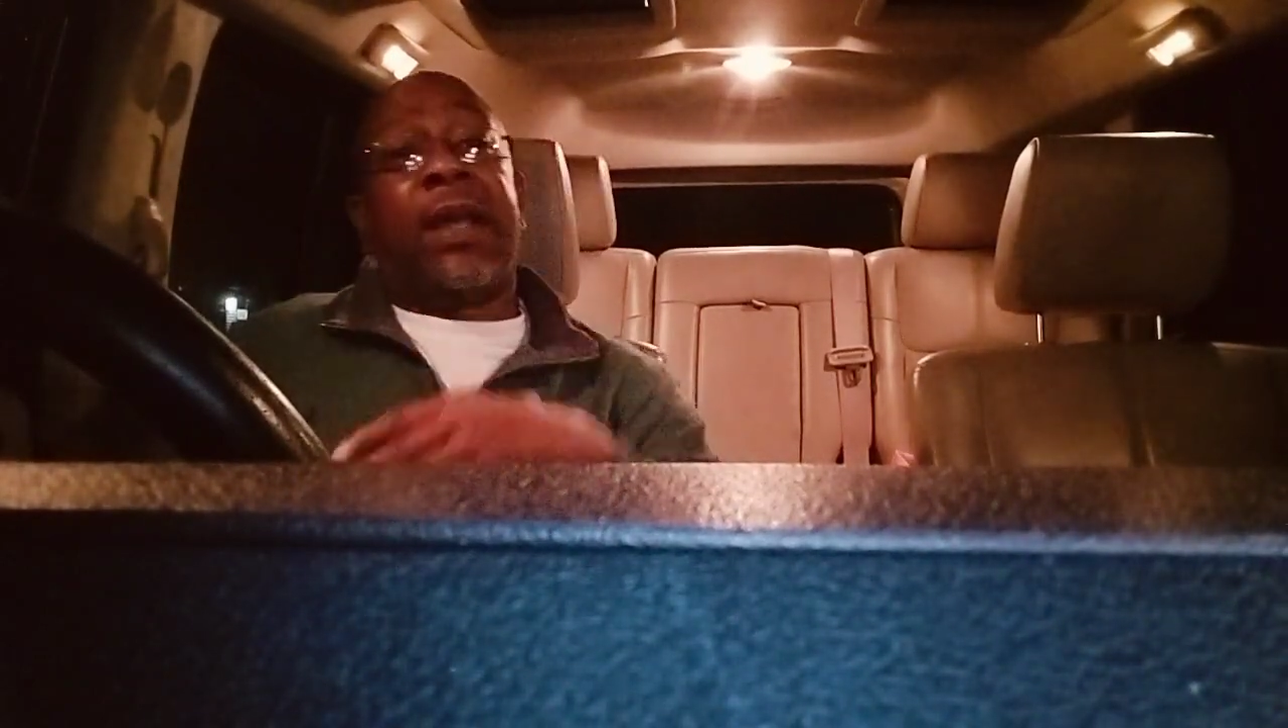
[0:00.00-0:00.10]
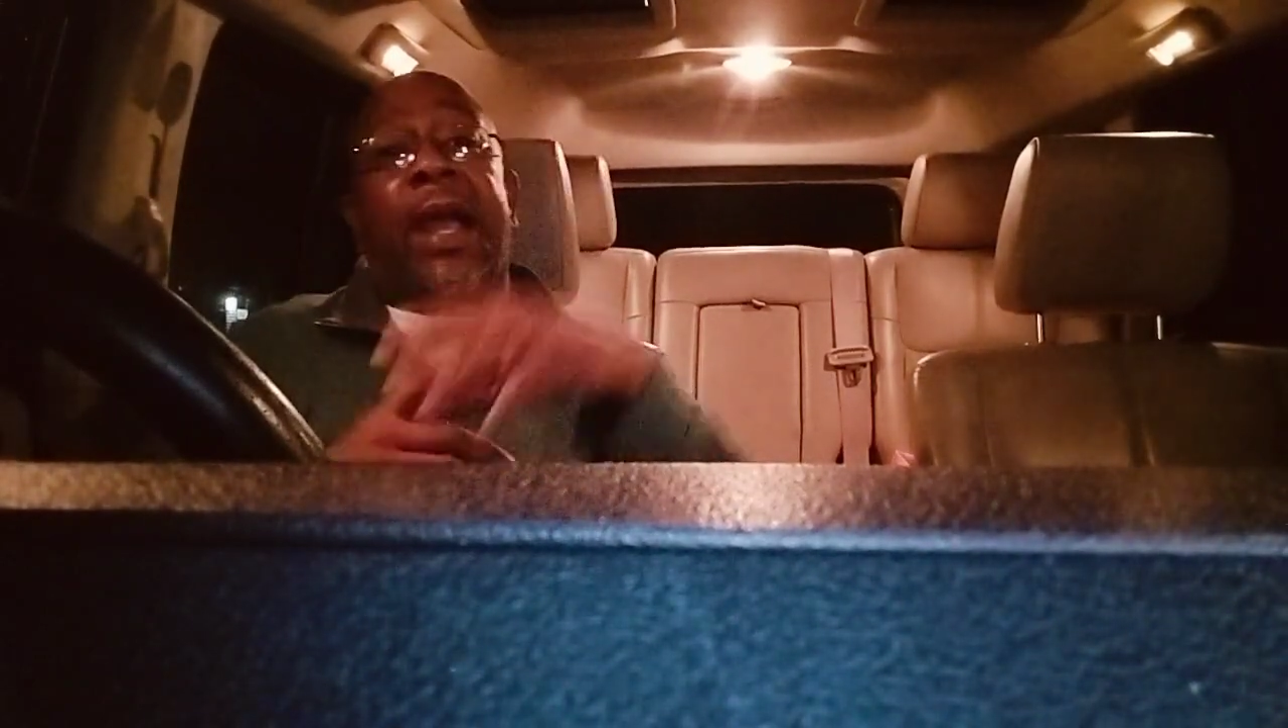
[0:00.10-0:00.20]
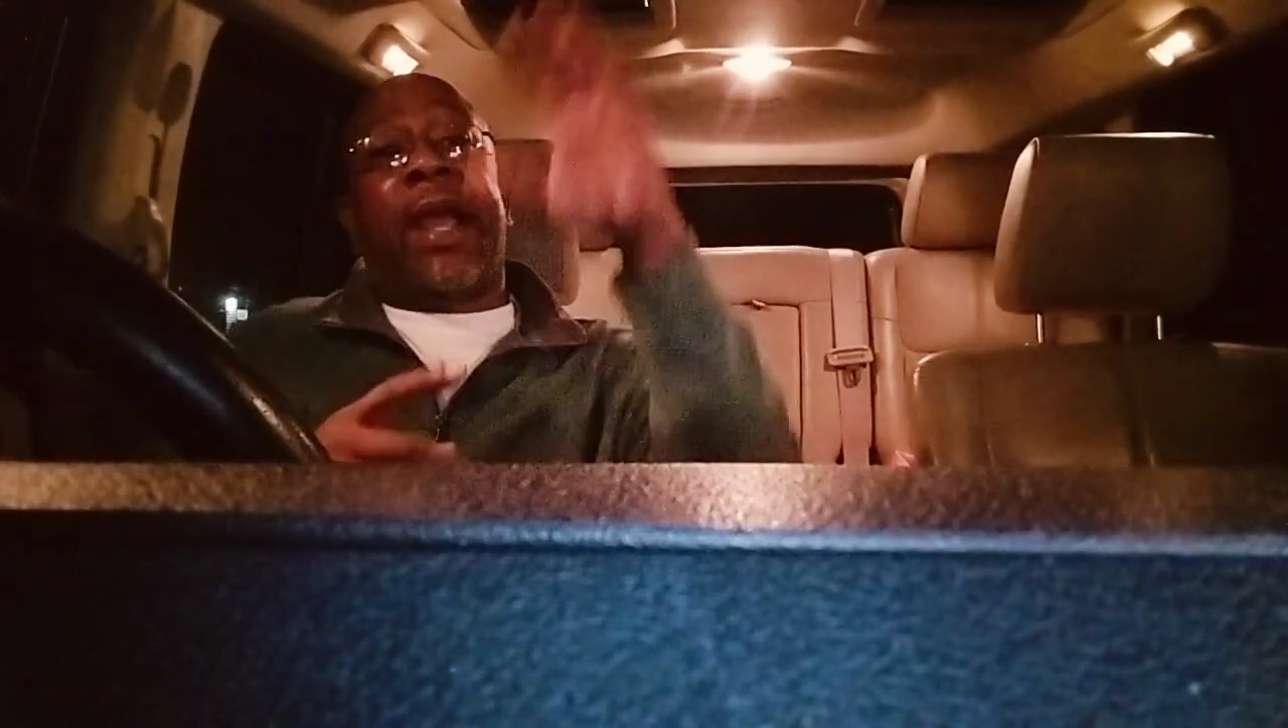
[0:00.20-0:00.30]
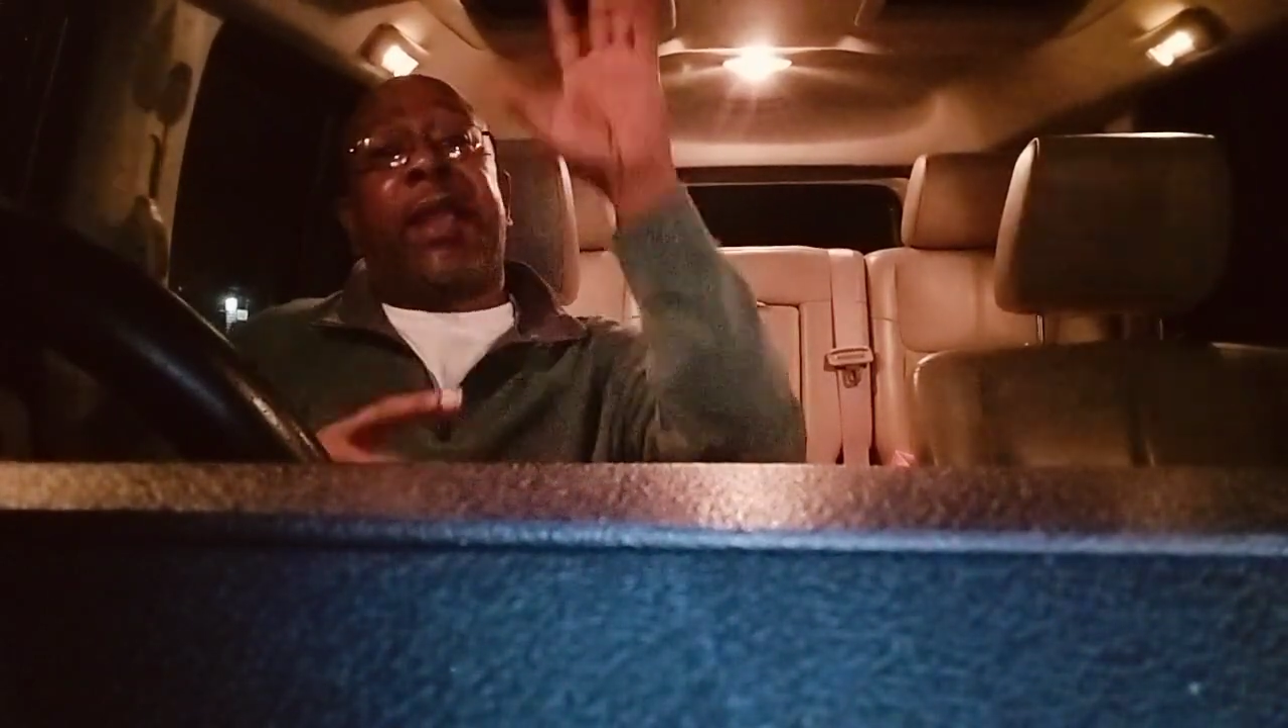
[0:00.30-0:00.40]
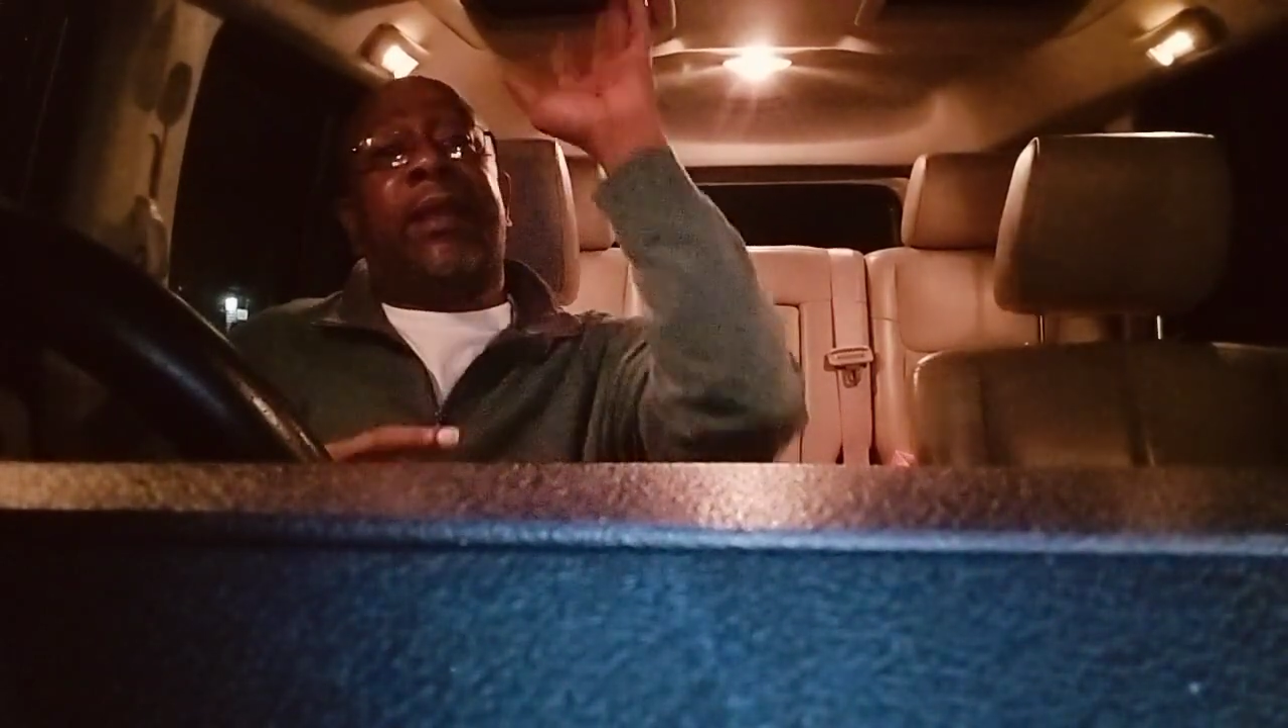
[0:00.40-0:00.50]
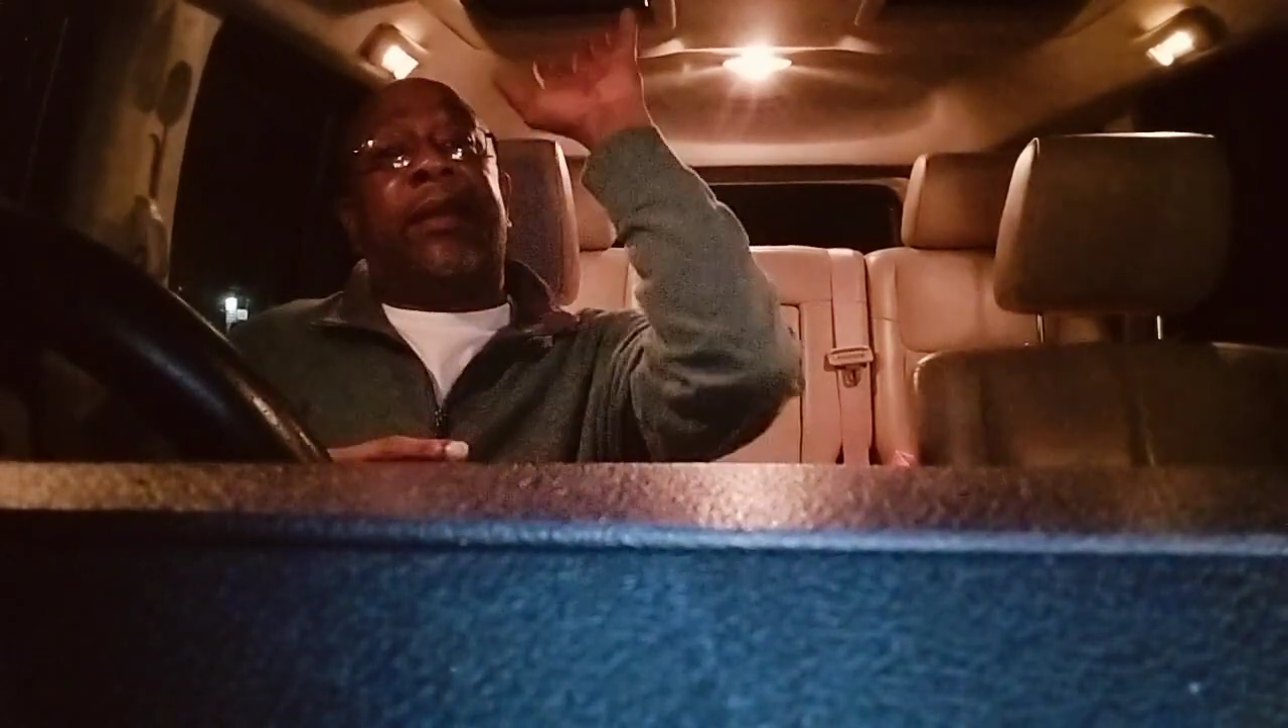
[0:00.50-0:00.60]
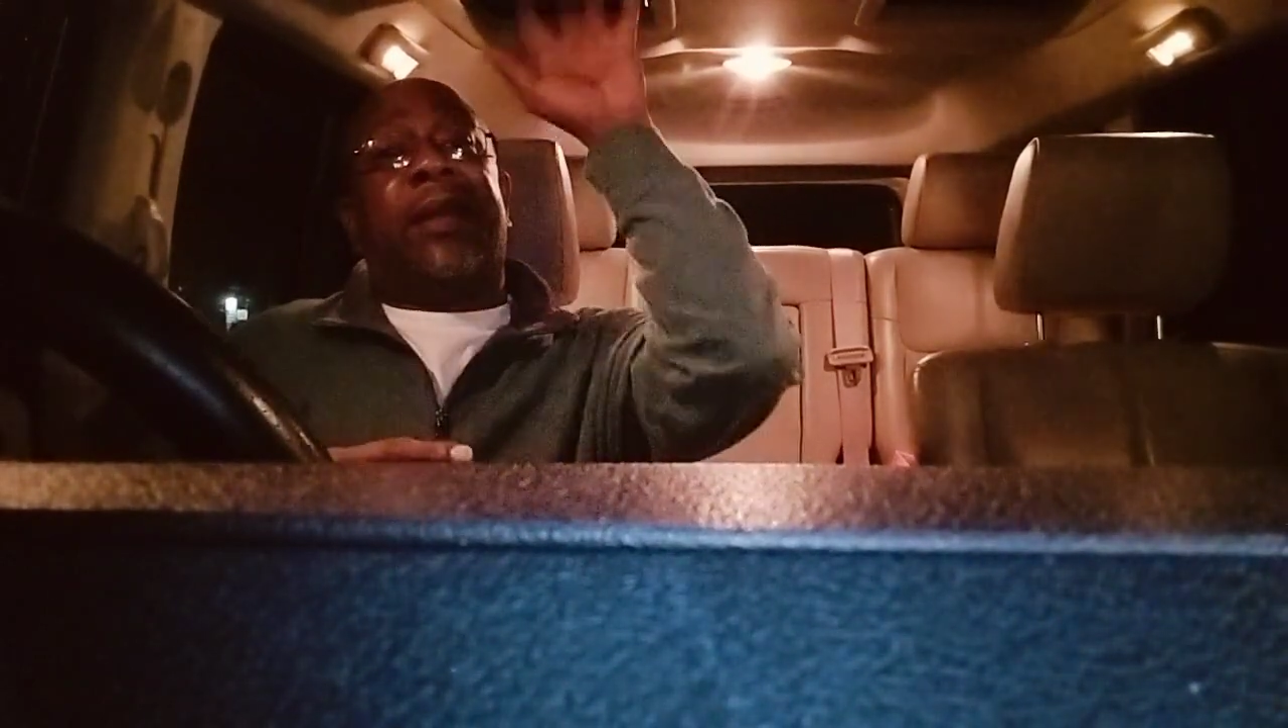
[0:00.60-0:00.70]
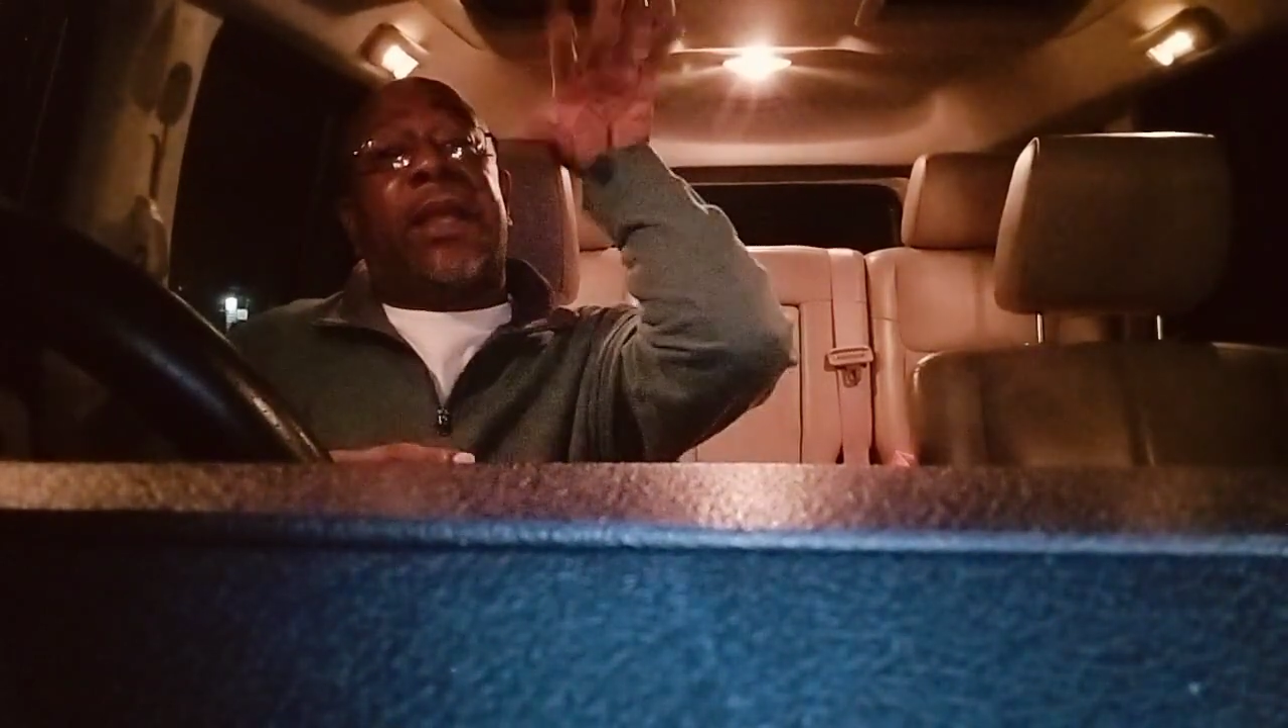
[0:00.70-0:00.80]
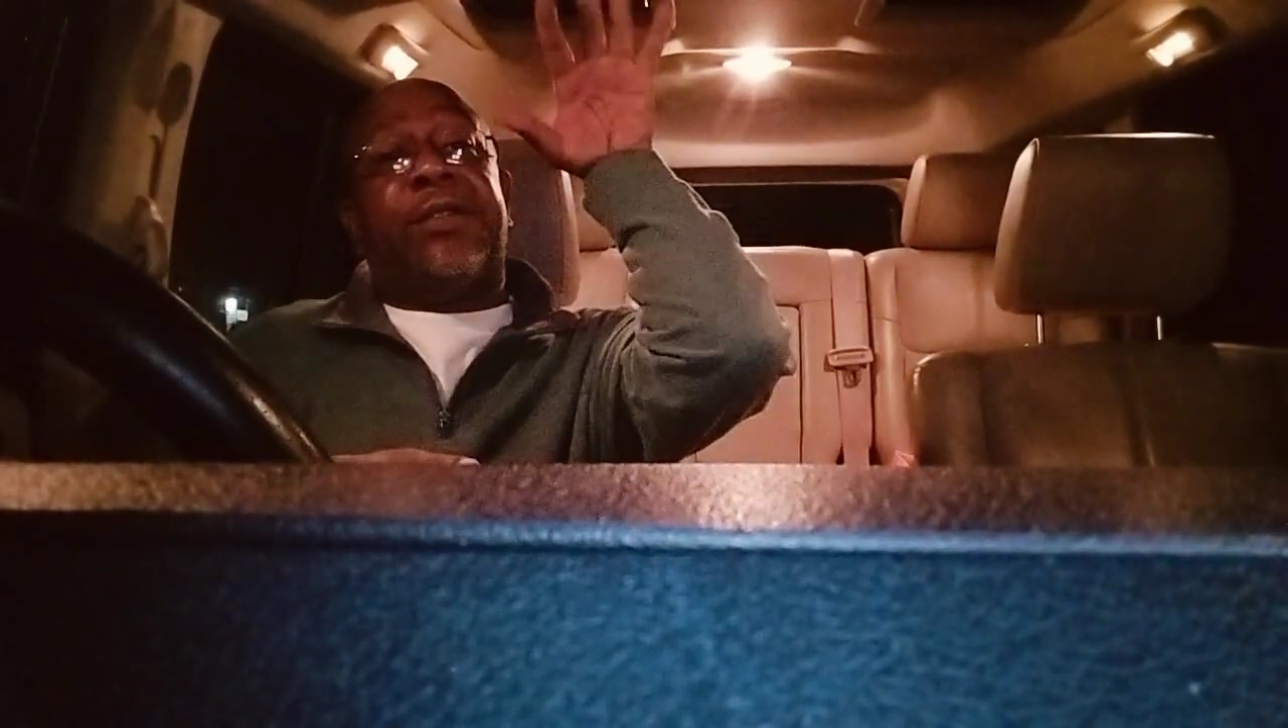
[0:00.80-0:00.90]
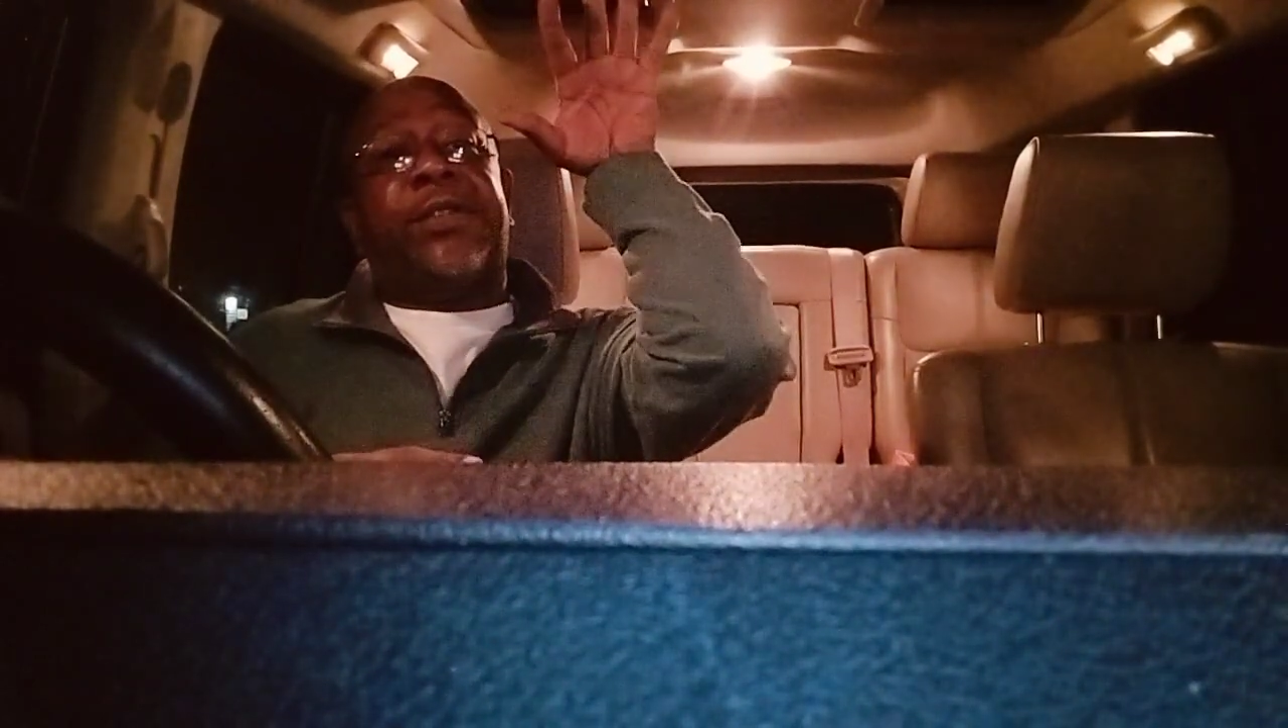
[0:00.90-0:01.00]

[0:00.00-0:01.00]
Hey, and you